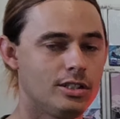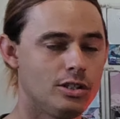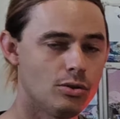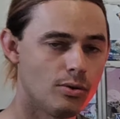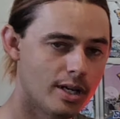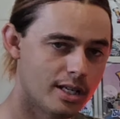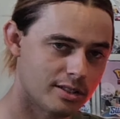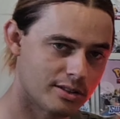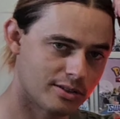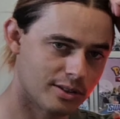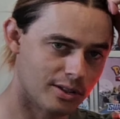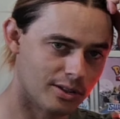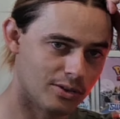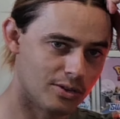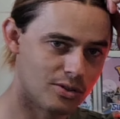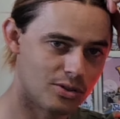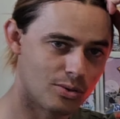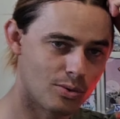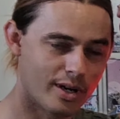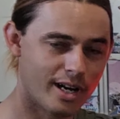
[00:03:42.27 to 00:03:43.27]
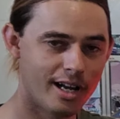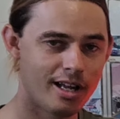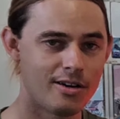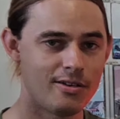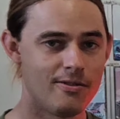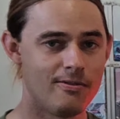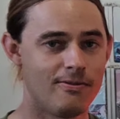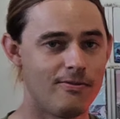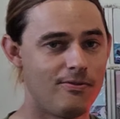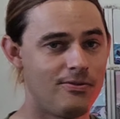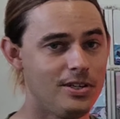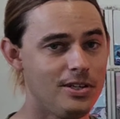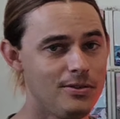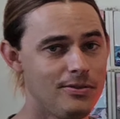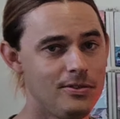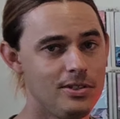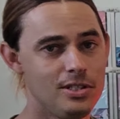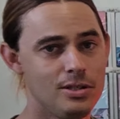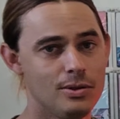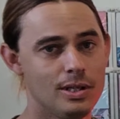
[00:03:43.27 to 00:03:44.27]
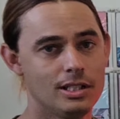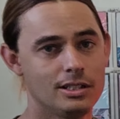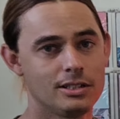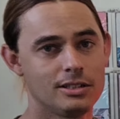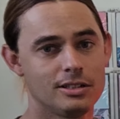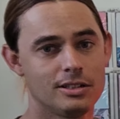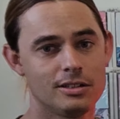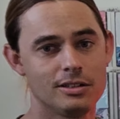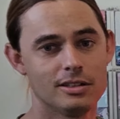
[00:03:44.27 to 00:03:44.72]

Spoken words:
US to $150 US.